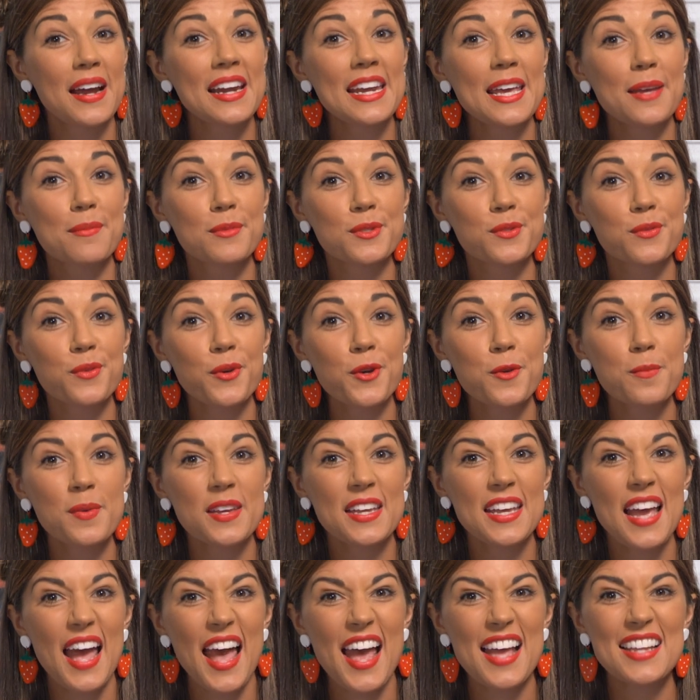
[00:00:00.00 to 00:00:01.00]
name is
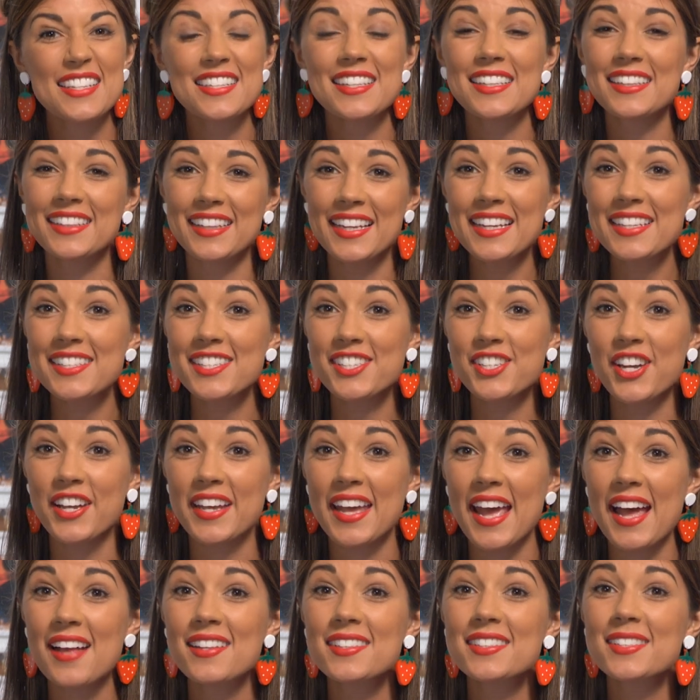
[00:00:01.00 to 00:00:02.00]
Ruby and let's
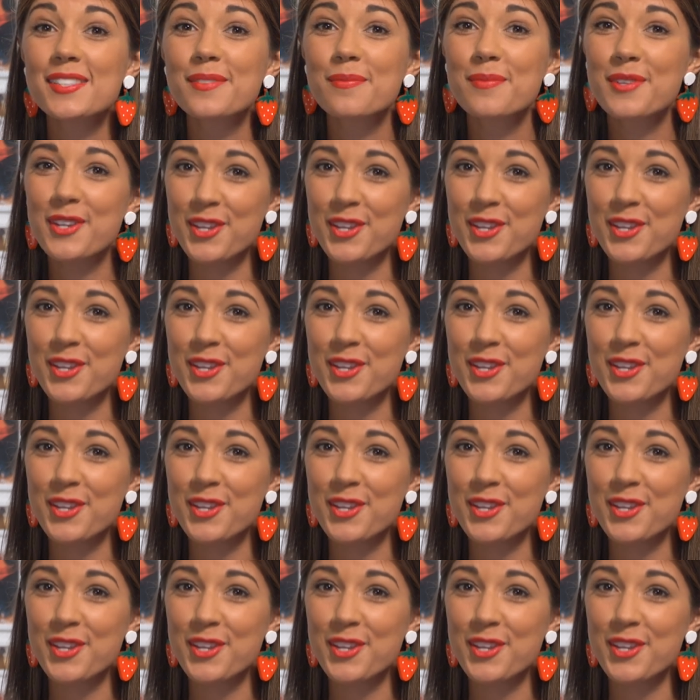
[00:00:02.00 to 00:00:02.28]
check out some